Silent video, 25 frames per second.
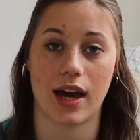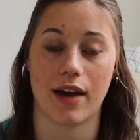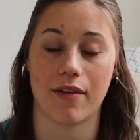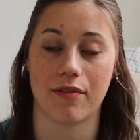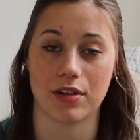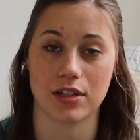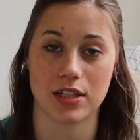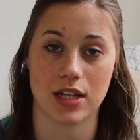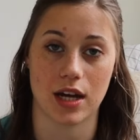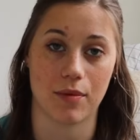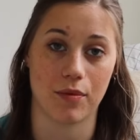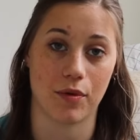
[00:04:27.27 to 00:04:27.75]

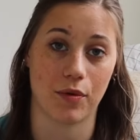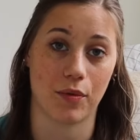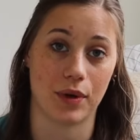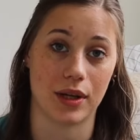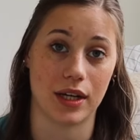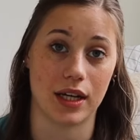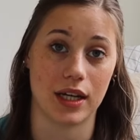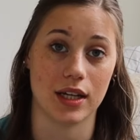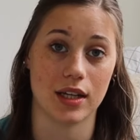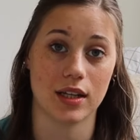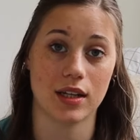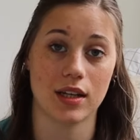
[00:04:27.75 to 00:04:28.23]
every time we
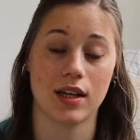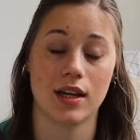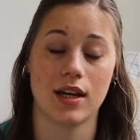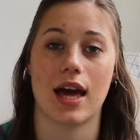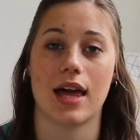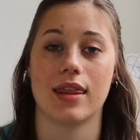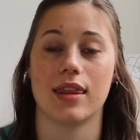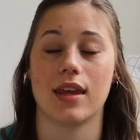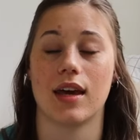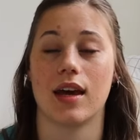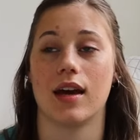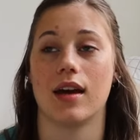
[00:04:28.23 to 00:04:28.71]
went in.
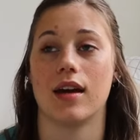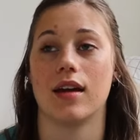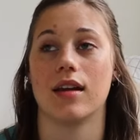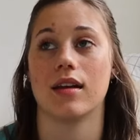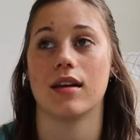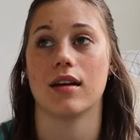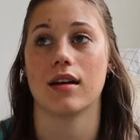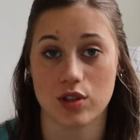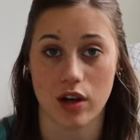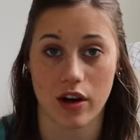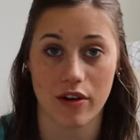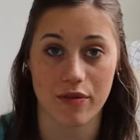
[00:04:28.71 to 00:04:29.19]
And
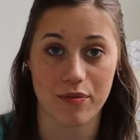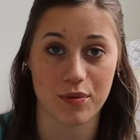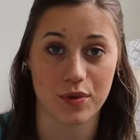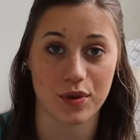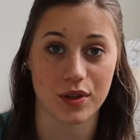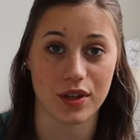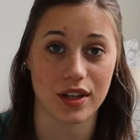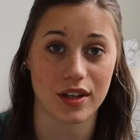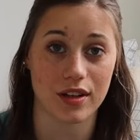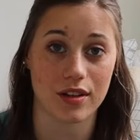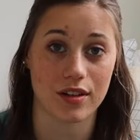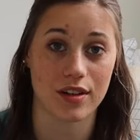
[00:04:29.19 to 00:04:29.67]
then sophomore
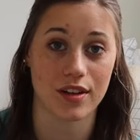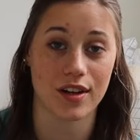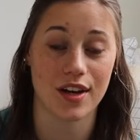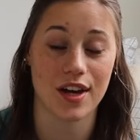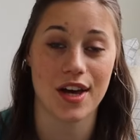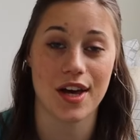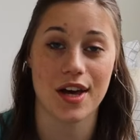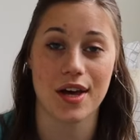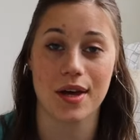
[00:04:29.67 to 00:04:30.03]
year,